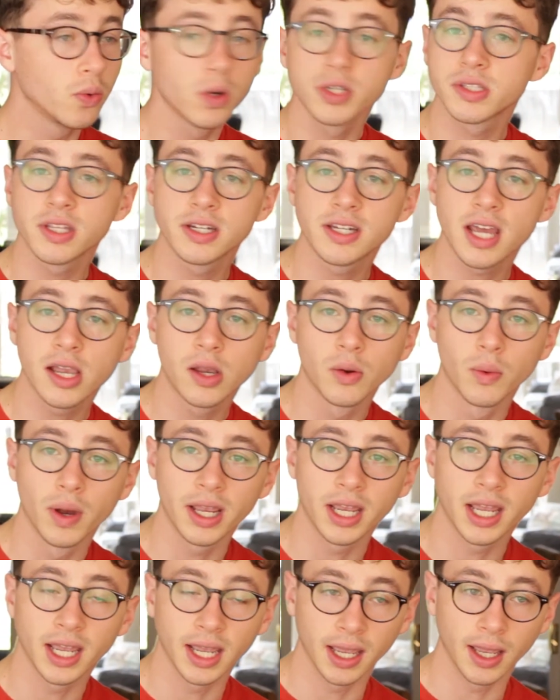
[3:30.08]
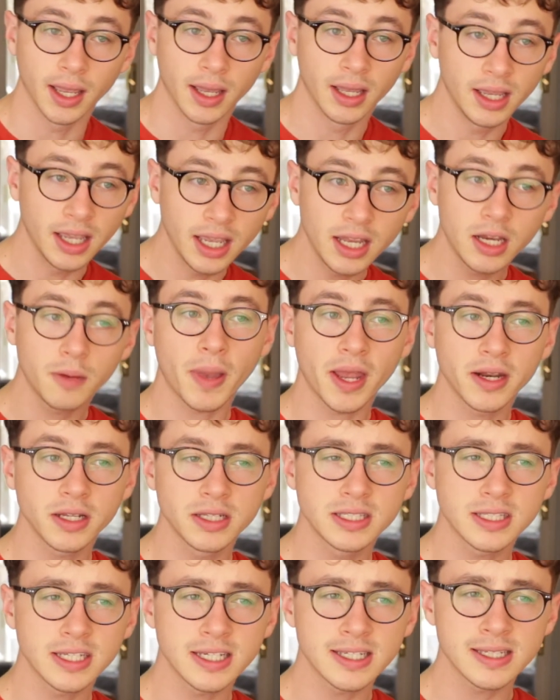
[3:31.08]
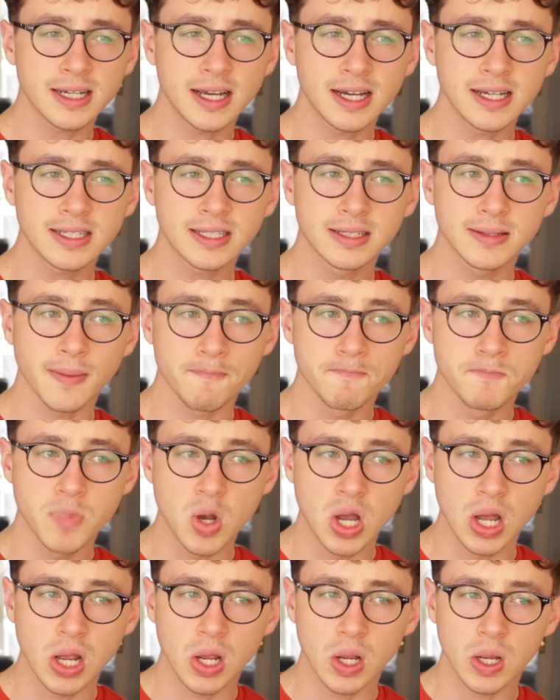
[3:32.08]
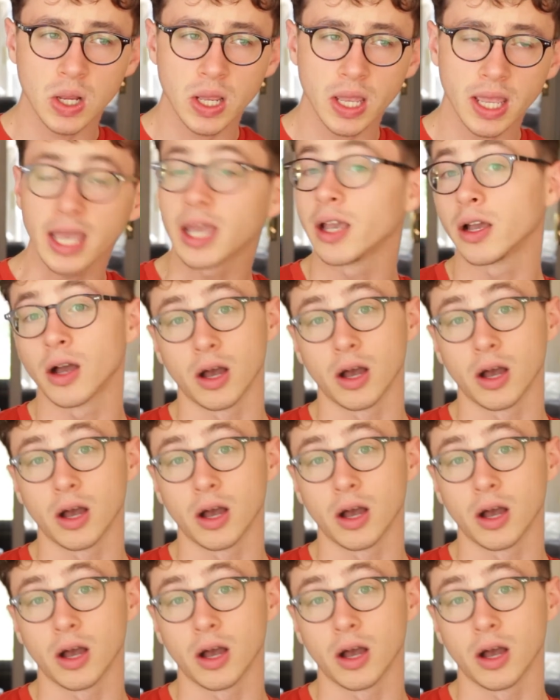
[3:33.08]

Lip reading: what's the takeaway here? Independency is nice, but it